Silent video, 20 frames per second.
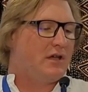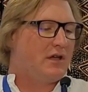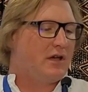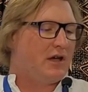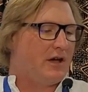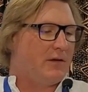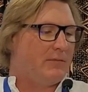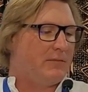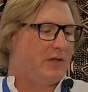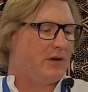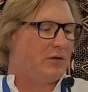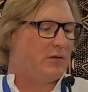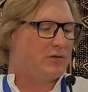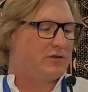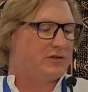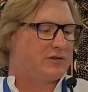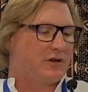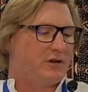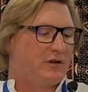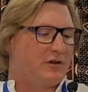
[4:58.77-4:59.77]
And then
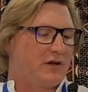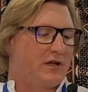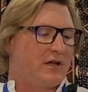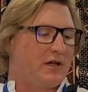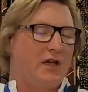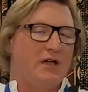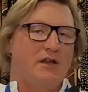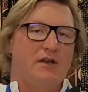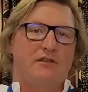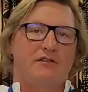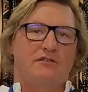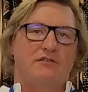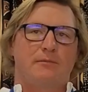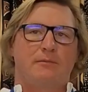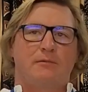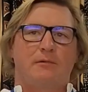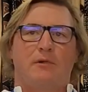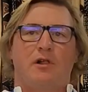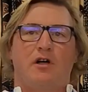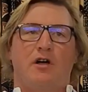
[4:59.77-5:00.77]
also, again,
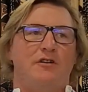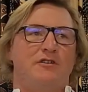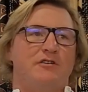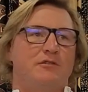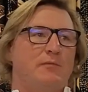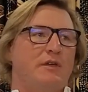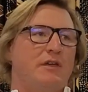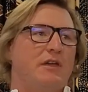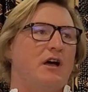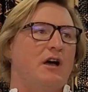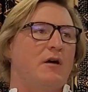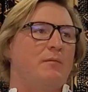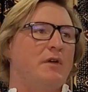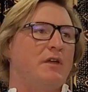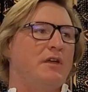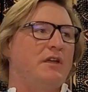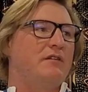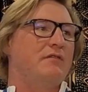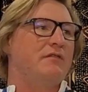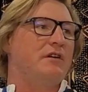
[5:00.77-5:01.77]
acceptable host, meaning how
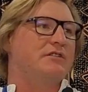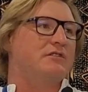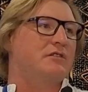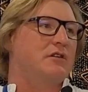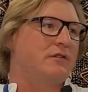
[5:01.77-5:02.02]
many of us are